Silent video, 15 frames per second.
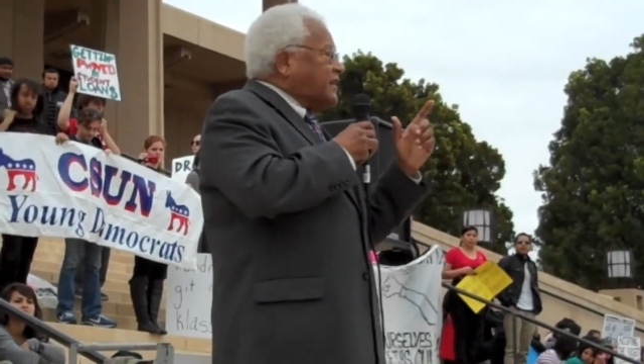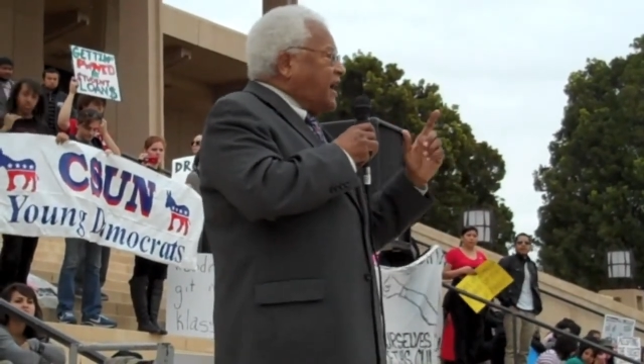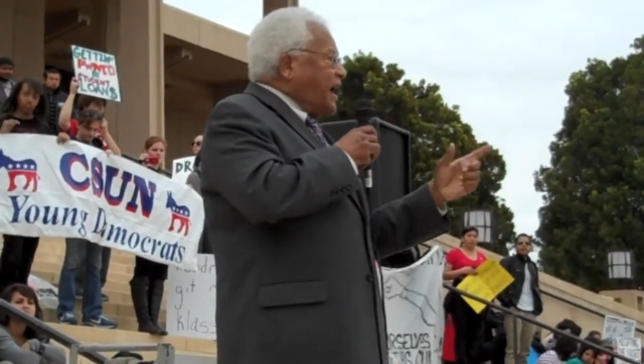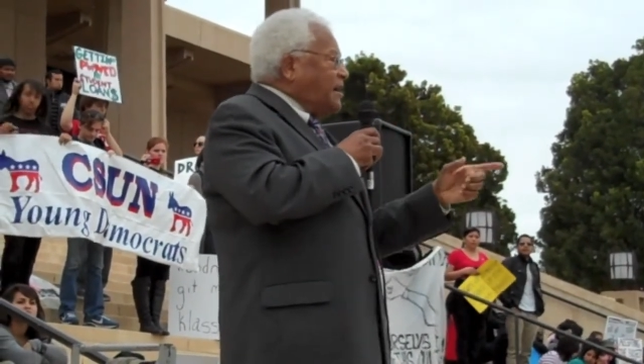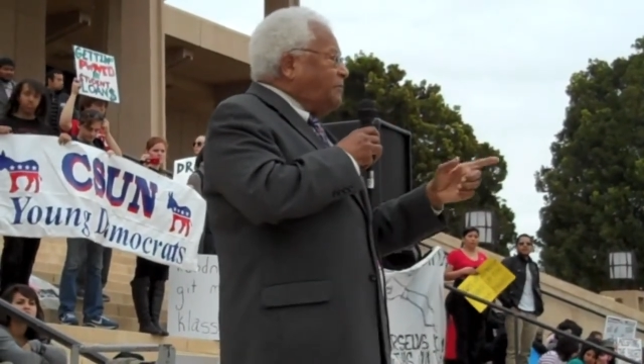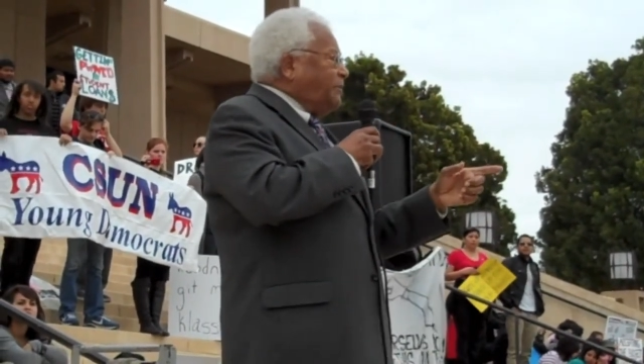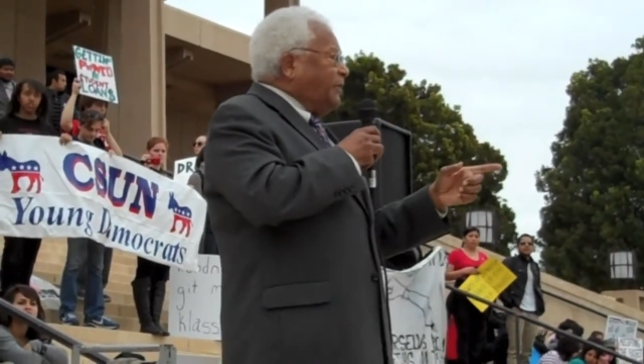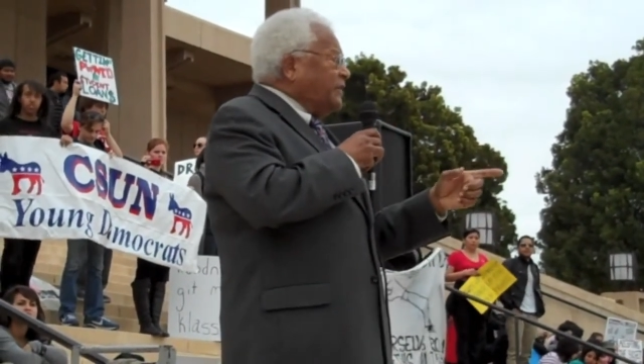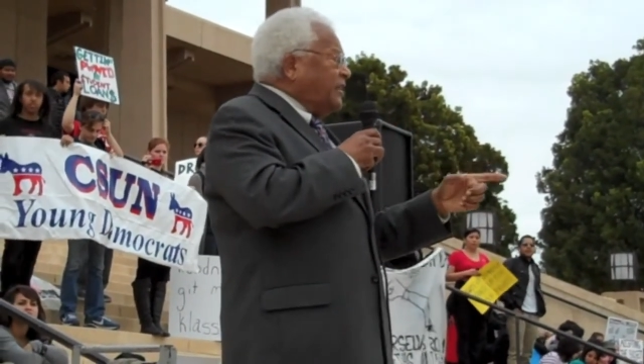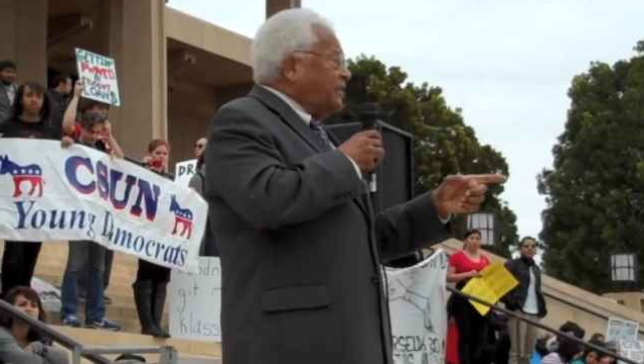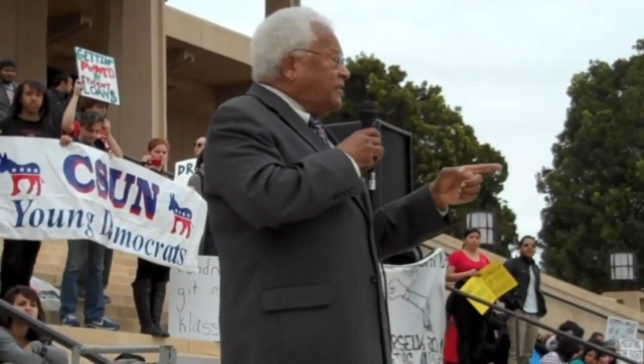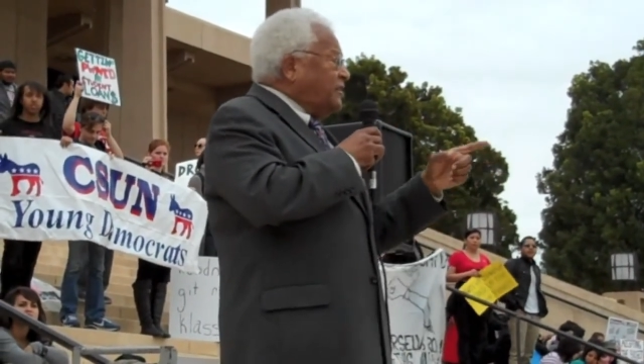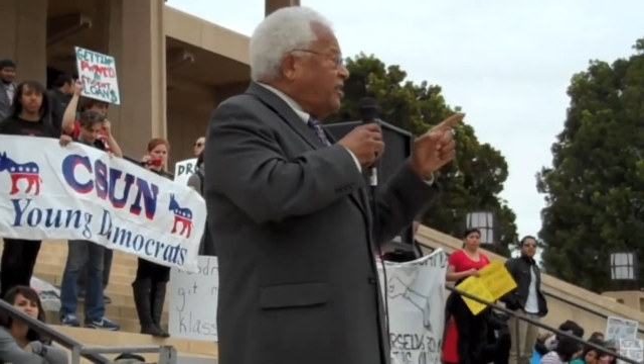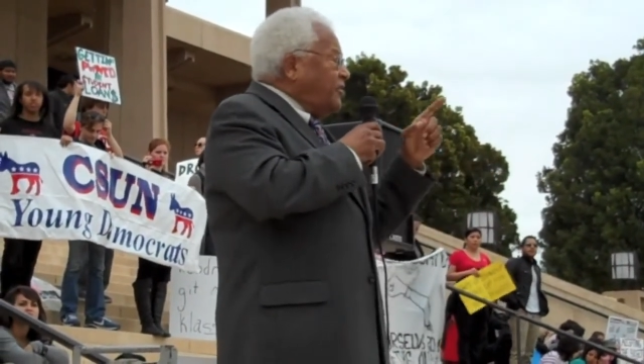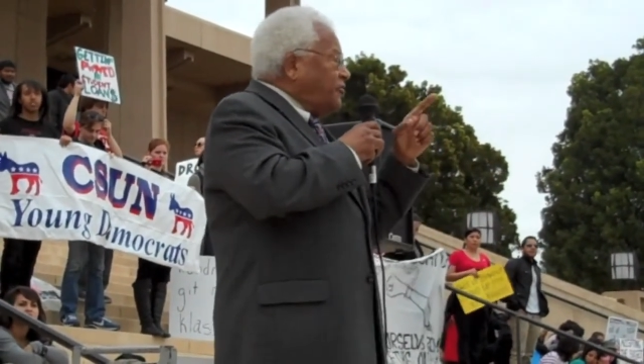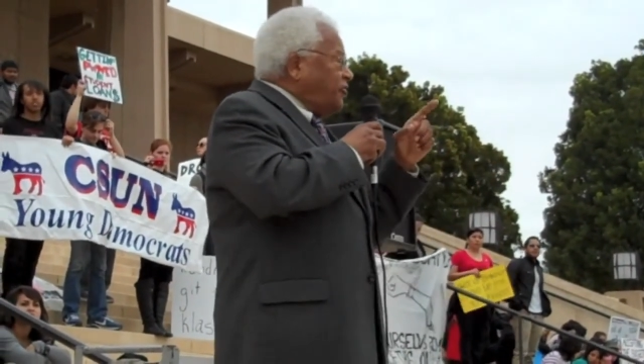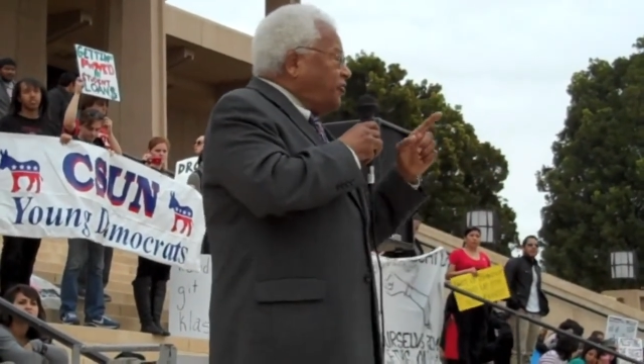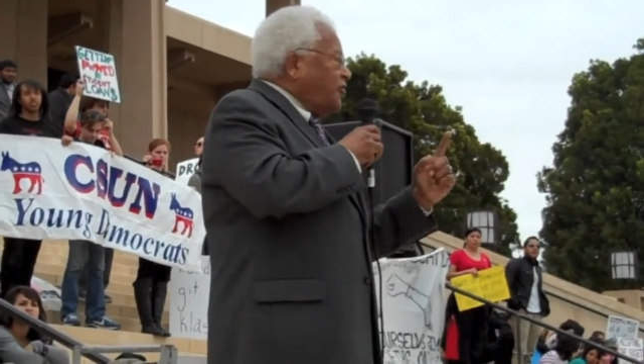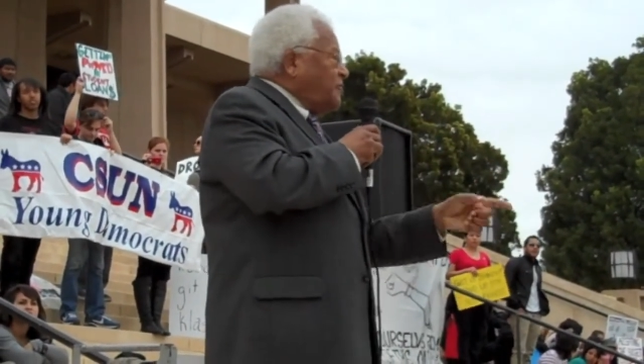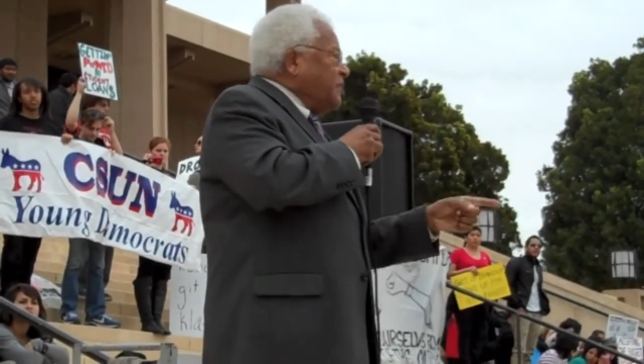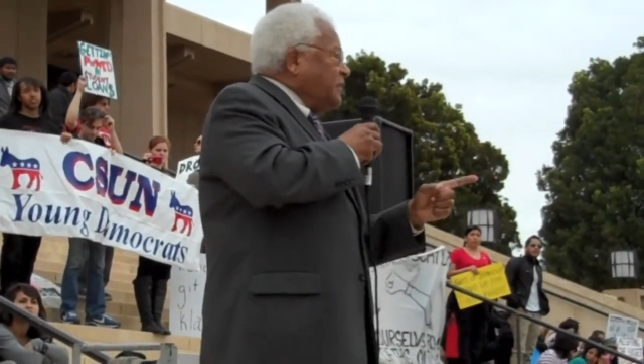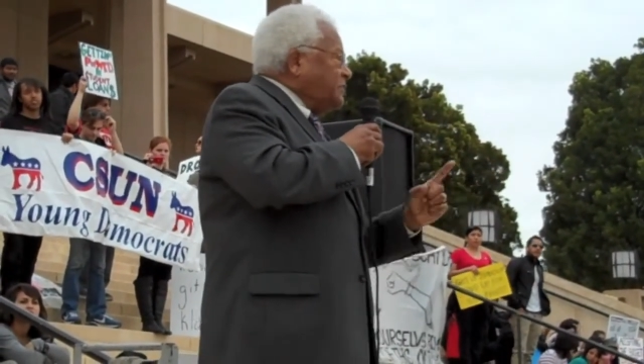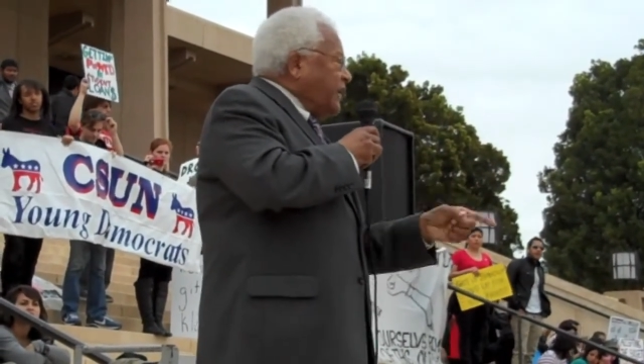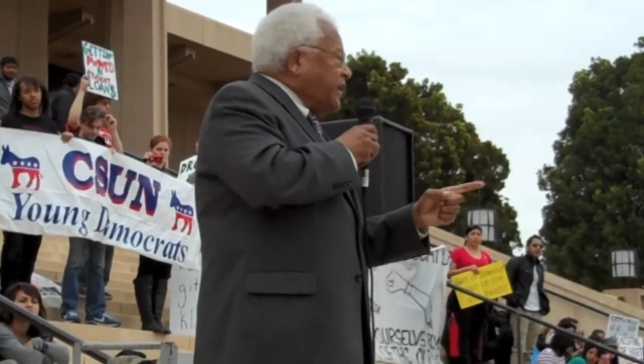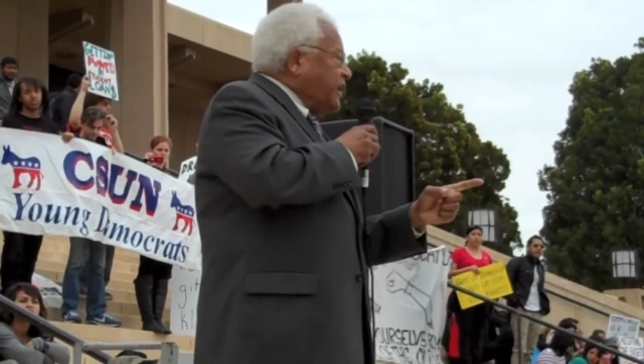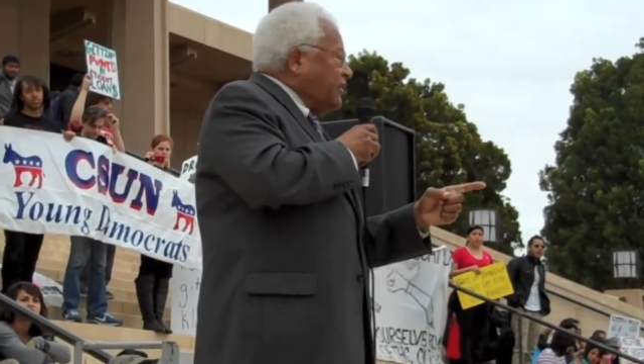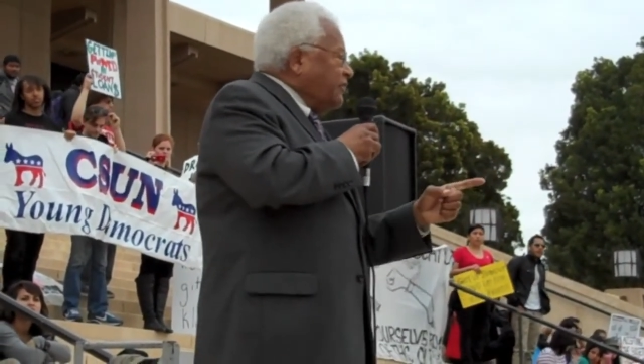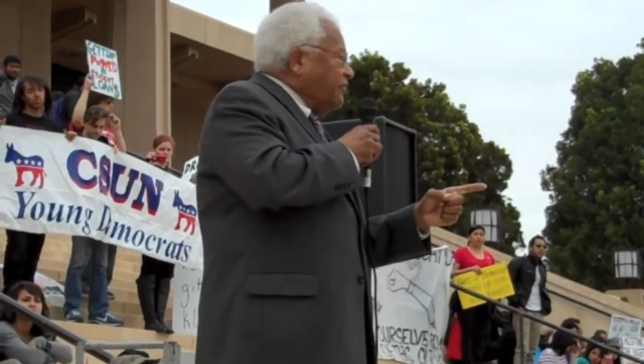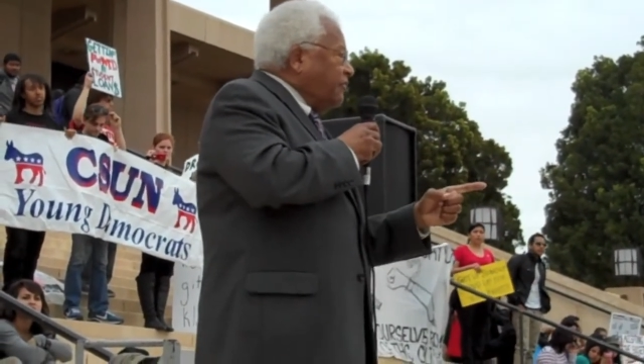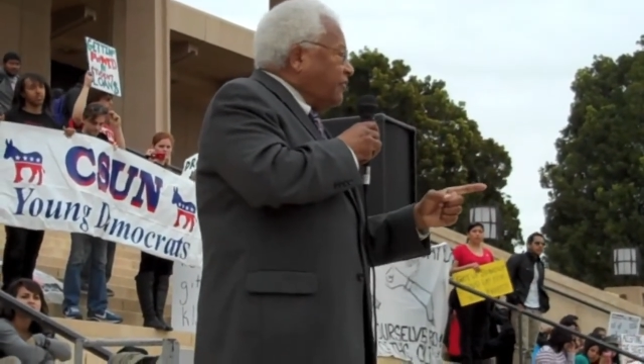competent human
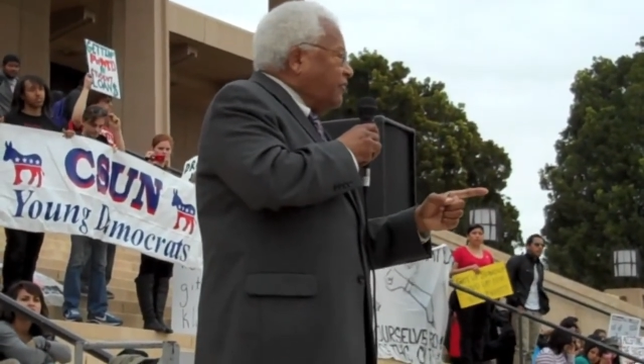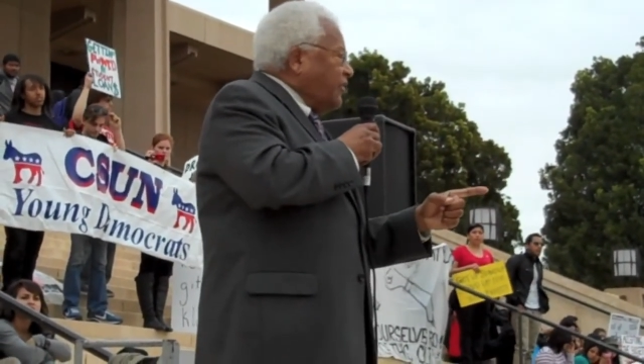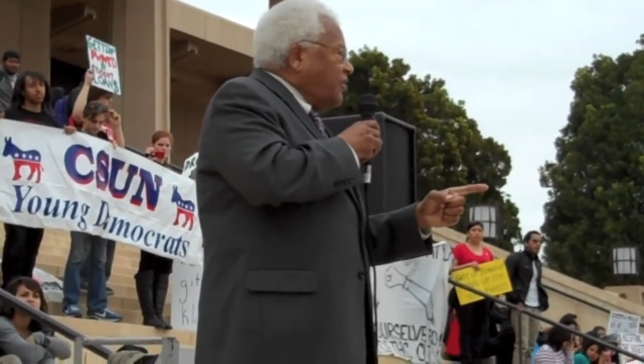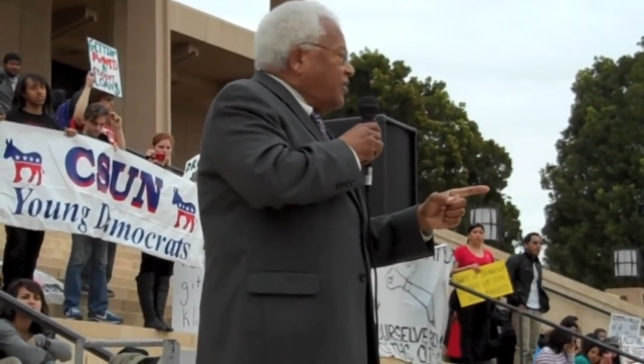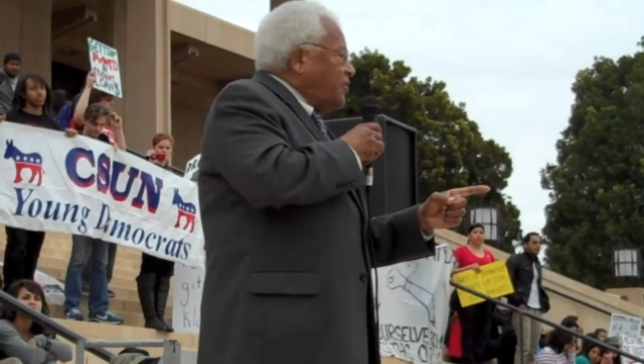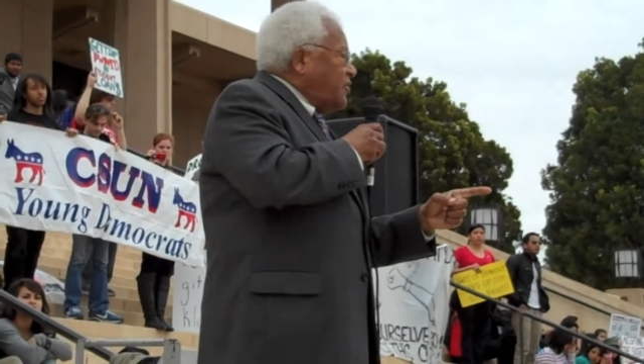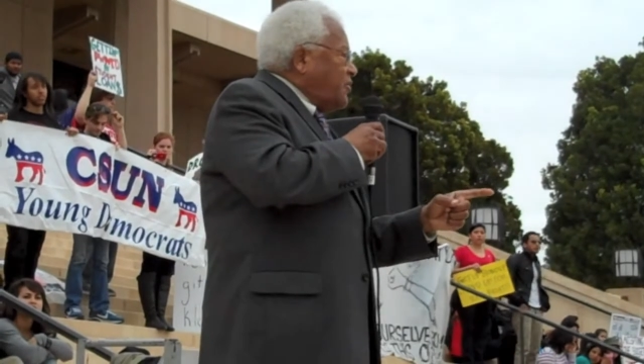beings